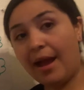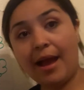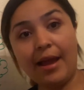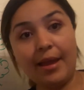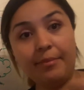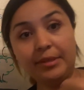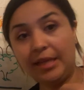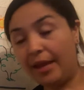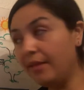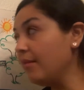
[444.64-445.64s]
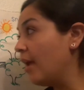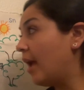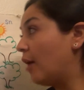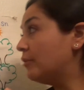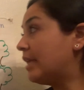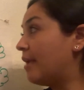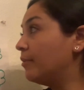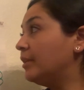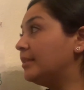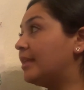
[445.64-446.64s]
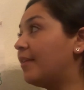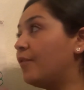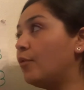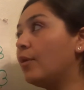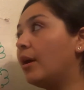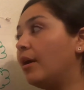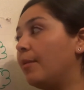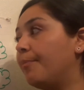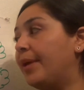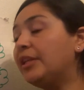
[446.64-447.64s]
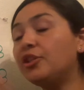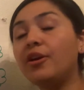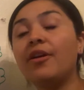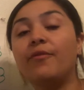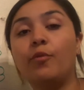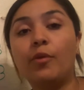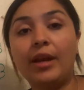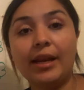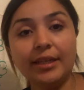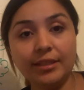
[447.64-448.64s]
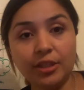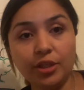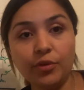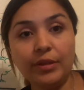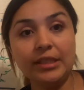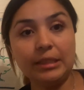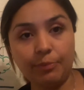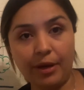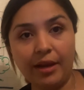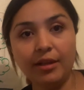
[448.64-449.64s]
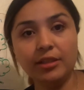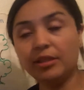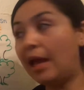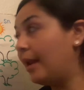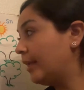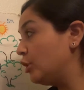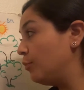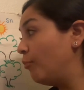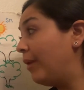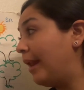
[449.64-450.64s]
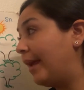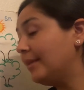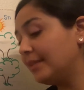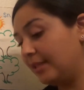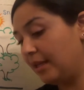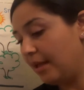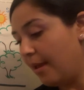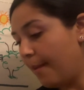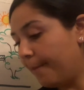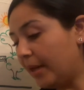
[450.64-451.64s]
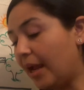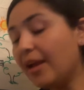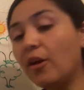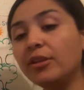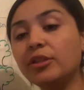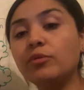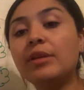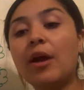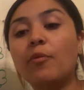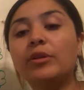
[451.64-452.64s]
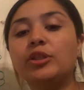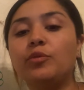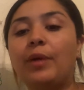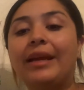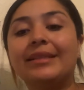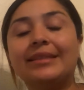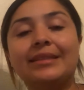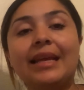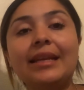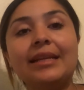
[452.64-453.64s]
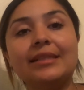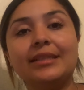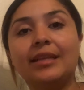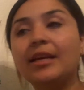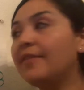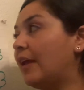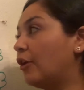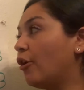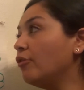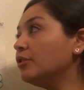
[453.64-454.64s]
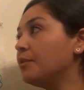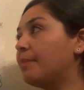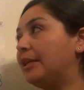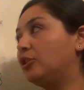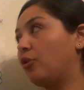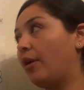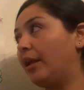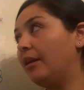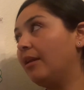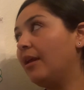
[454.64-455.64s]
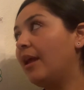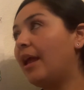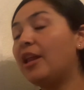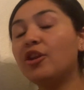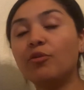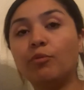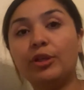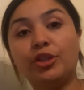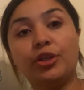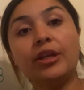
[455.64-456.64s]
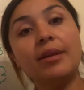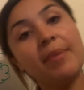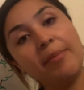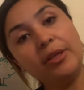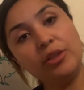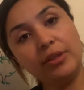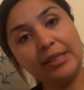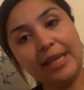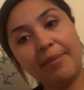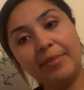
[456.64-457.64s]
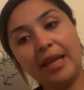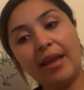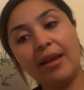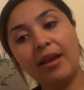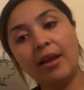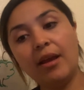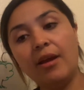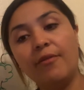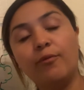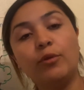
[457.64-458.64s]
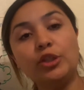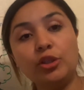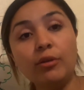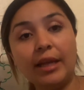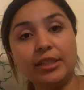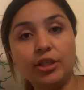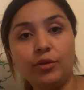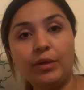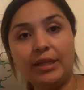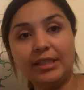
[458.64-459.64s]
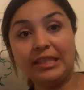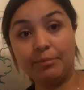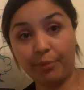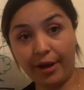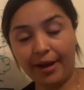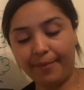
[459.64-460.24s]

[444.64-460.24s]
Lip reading: I am done. I was able to give you a picture of what I like to do in spring. I like to plant. But I also now want to write a sentence that goes with my drawing, in which you're going to be able to do the same thing of what you like to do in spring.